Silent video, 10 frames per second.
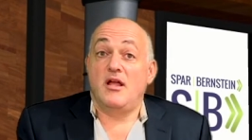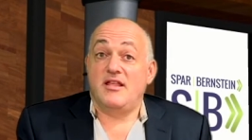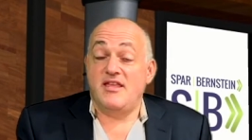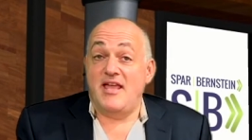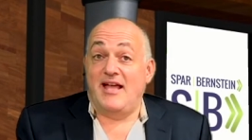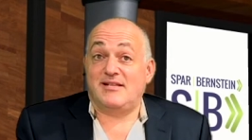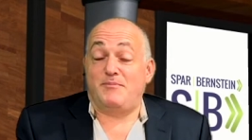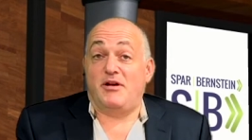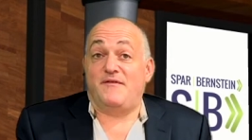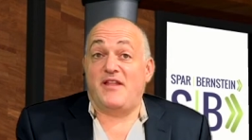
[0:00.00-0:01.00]
Yes,
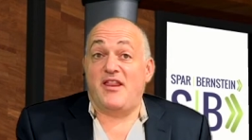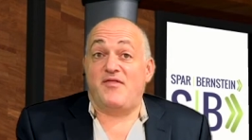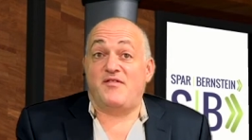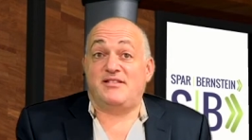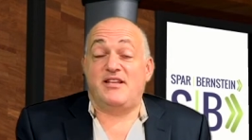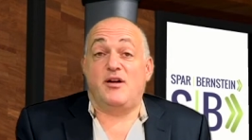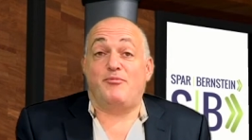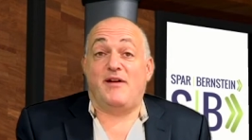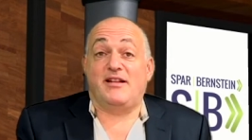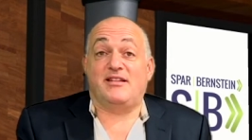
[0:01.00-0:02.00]
but if they see her
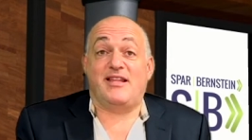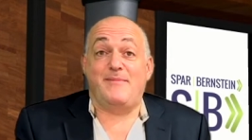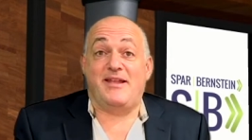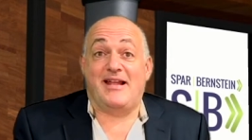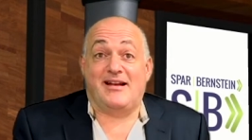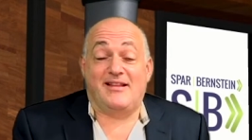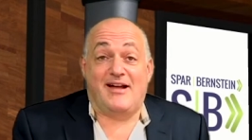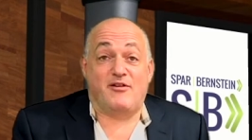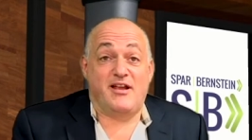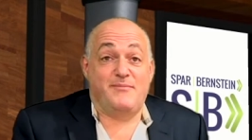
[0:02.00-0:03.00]
pregnant, they may not
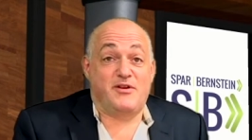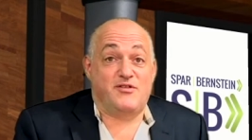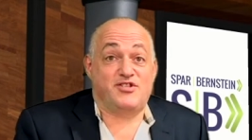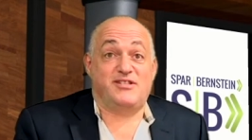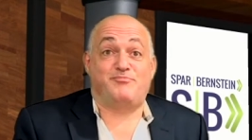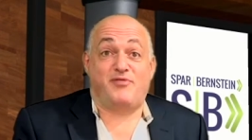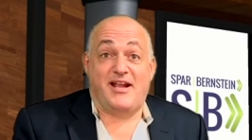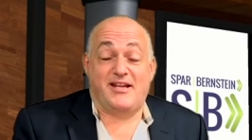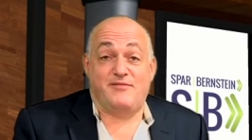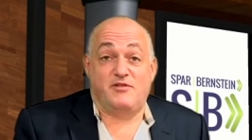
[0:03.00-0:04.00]
allow her in because she's
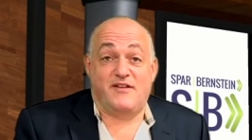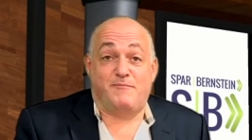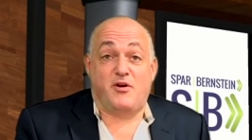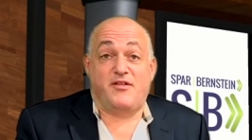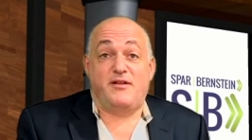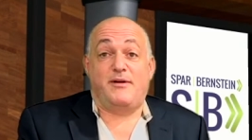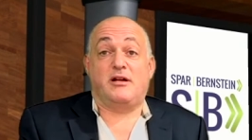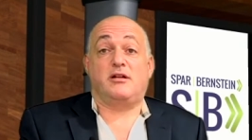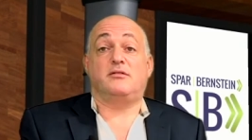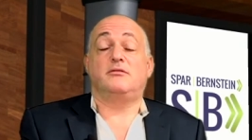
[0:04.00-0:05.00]
pregnant and will give birth in
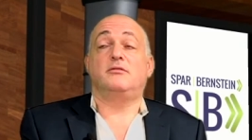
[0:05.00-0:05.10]
America.